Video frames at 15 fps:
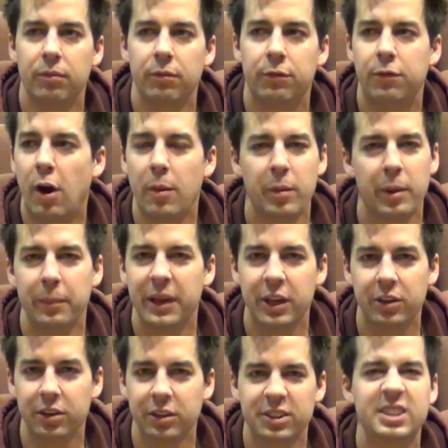Farmer
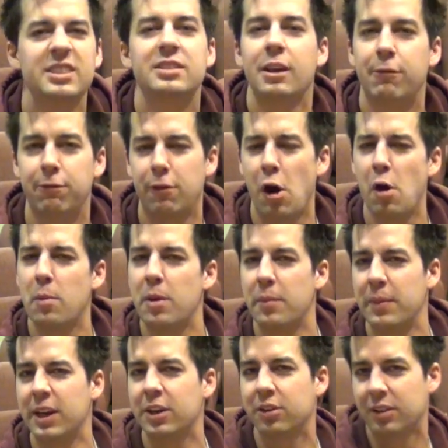Mingle. She said Farmer
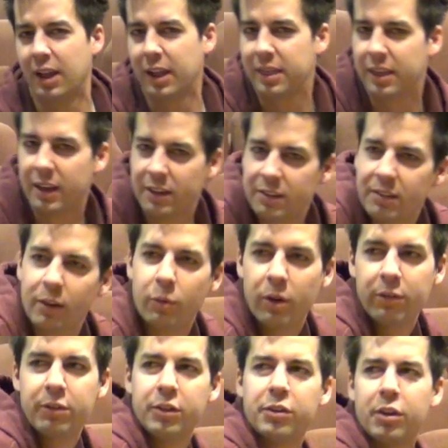Mingle, I think. She's like, what
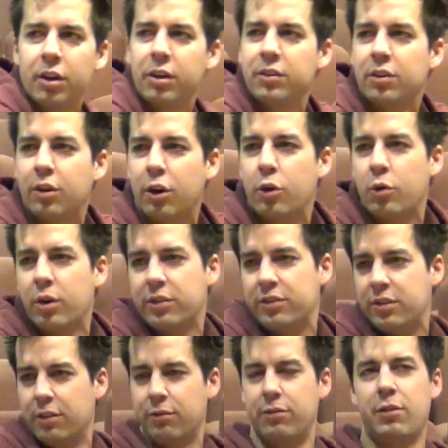if is there a
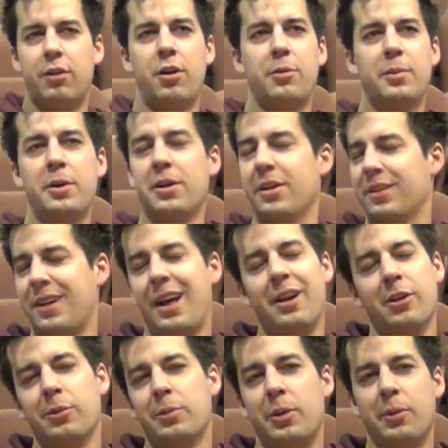Christian farmer? Or I
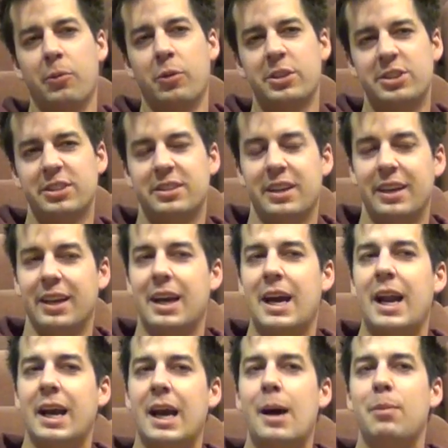don't know more what she said, and it
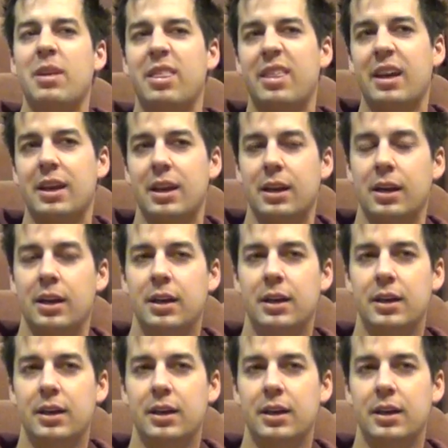kind of got me thinking.